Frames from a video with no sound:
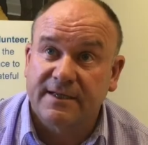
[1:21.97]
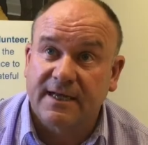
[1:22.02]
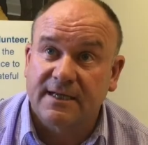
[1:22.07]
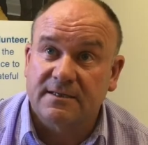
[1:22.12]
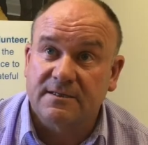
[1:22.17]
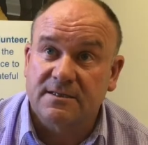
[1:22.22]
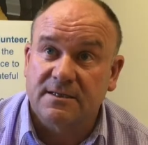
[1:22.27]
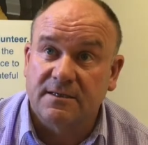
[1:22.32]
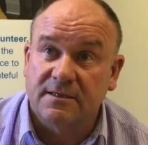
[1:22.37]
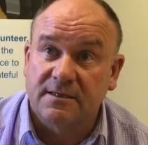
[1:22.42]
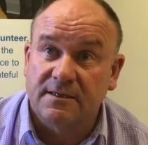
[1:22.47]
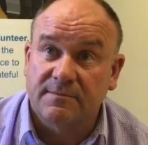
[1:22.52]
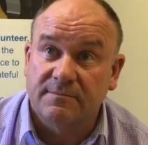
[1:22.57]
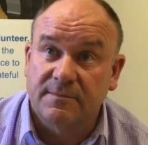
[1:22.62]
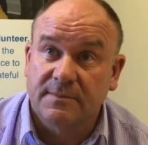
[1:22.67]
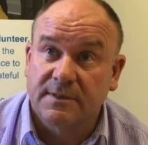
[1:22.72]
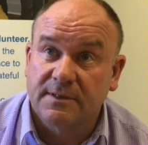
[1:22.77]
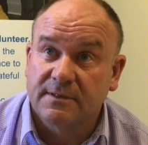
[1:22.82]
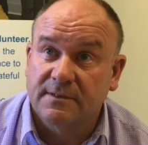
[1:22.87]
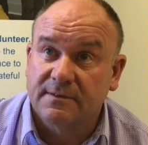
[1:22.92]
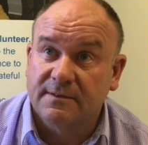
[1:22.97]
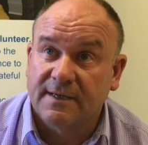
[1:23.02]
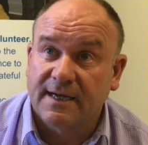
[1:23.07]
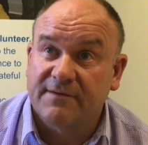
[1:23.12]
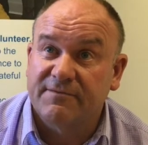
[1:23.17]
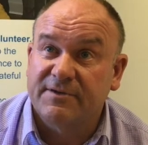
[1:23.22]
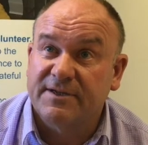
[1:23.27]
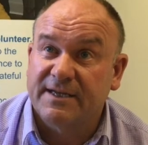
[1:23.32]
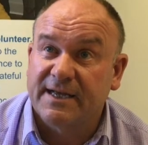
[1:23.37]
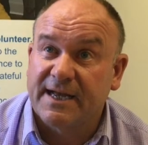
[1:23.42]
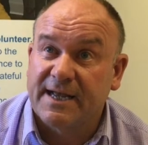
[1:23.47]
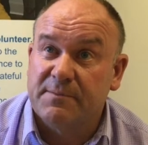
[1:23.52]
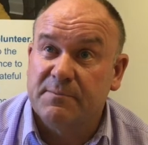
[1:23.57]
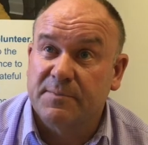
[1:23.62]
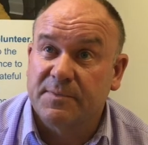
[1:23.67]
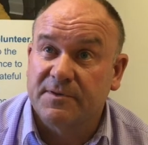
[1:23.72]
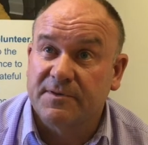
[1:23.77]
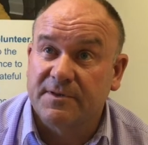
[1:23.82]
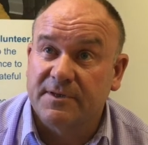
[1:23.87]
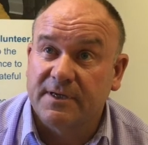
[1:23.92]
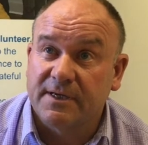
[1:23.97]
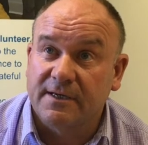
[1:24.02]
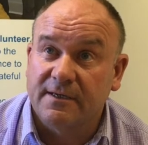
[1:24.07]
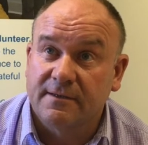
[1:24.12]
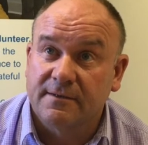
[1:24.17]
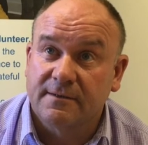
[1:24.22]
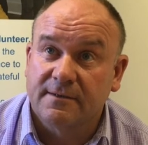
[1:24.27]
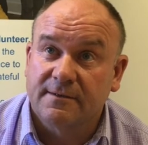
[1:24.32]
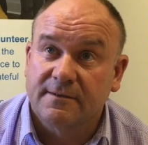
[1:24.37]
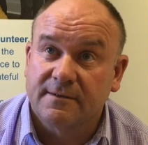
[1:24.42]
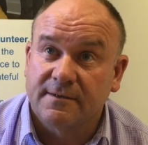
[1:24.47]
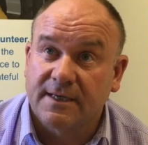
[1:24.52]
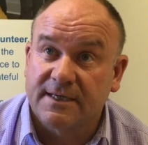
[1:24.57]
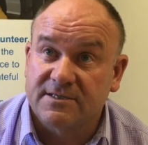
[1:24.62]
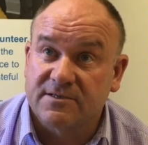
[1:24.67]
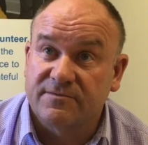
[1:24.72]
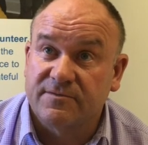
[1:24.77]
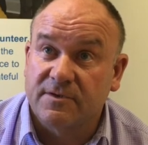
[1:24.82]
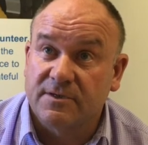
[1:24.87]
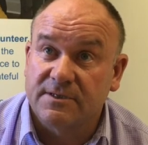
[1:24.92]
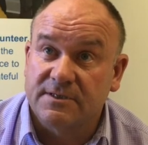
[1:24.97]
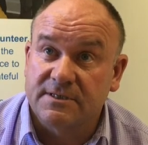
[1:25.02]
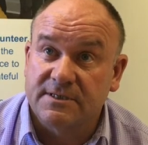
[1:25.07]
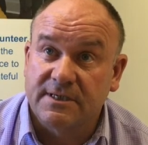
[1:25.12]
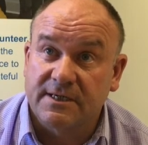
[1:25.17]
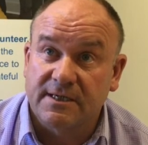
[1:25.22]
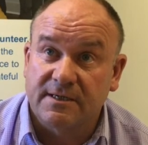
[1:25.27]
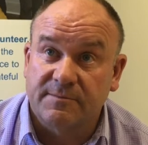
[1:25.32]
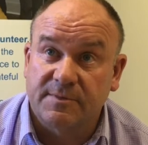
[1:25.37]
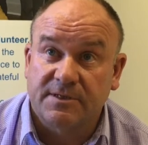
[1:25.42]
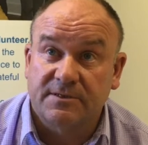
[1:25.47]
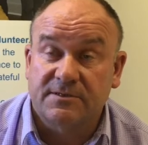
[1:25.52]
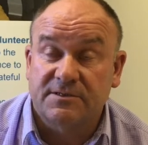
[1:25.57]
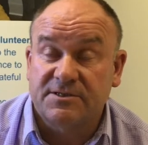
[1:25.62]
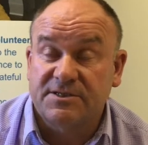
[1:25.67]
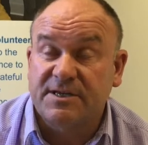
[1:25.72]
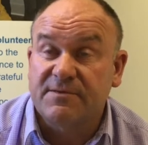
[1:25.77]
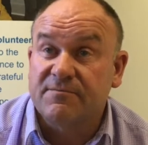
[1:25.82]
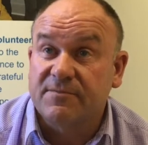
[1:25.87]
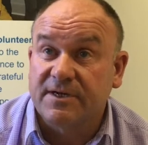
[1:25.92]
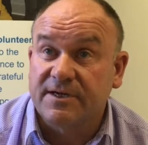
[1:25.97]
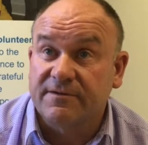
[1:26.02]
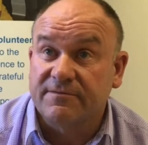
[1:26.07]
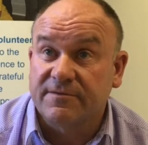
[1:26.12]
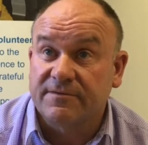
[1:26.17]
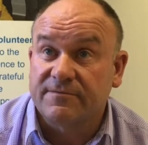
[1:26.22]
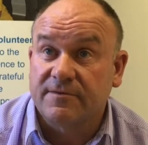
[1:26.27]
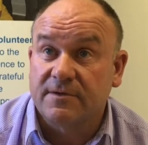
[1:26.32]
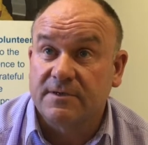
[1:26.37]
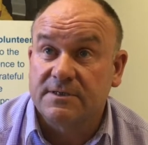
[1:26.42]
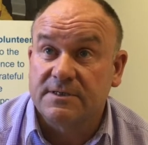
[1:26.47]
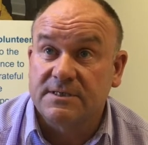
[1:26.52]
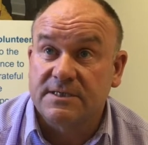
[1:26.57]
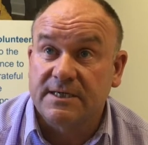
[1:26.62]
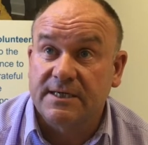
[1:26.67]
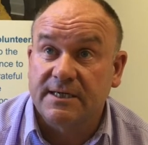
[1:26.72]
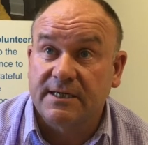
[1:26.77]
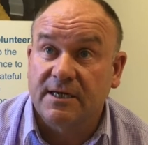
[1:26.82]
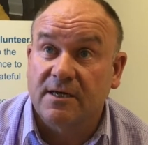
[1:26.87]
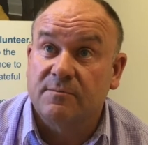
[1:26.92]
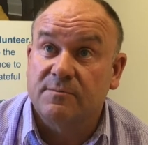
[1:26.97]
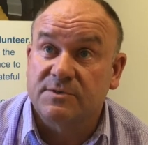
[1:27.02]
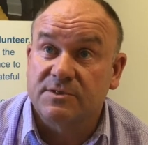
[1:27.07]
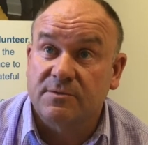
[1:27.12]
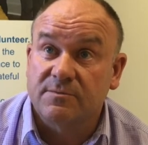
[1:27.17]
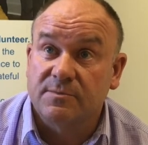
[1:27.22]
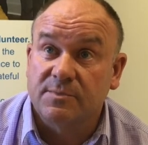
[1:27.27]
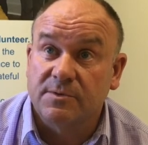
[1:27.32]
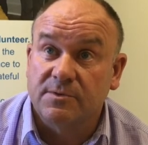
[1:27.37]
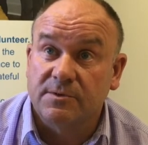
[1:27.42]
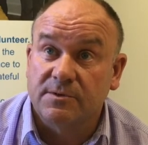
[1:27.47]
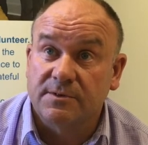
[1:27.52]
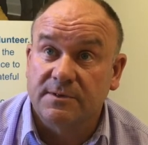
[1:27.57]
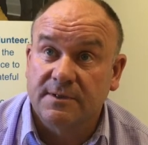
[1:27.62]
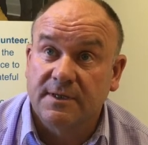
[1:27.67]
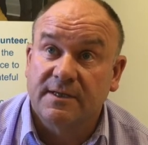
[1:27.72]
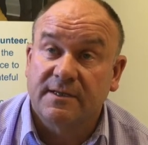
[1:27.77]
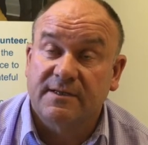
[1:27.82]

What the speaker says: that time, having that empathy as a volunteer, because generally if a volunteer comes on board,